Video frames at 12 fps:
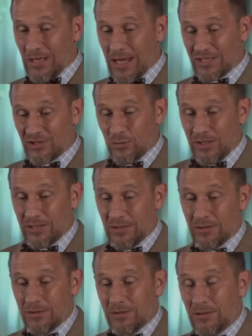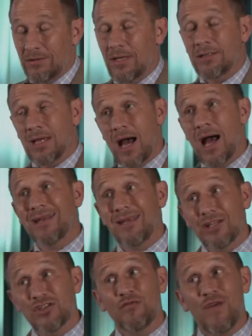last week that God
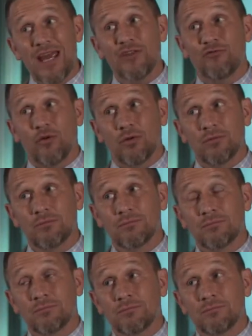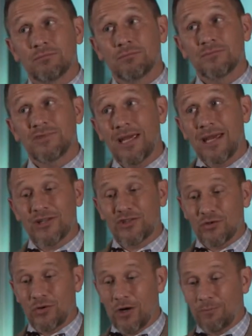is faithful. to
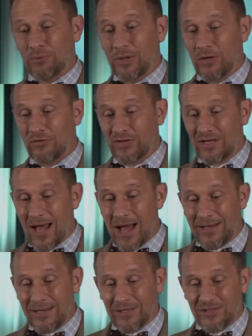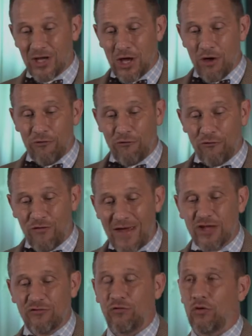answer our prayers. And God is
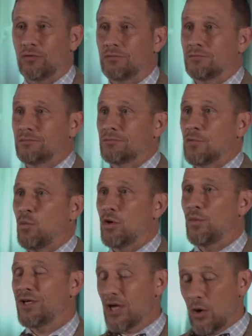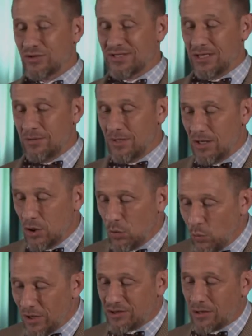faithful when we go to him
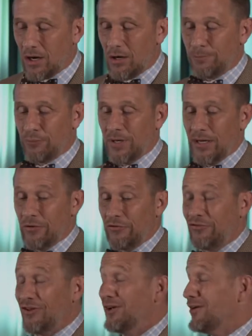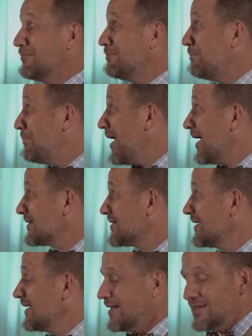with our prayers. But
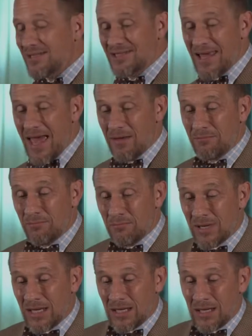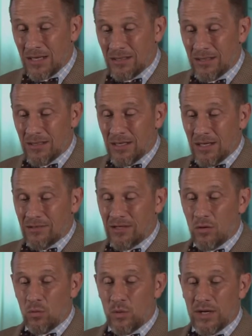does that mean
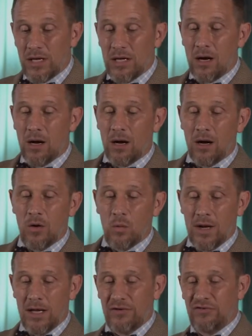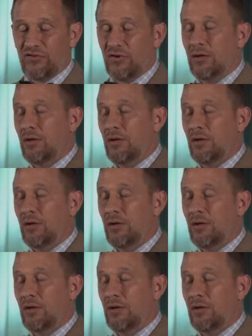that we always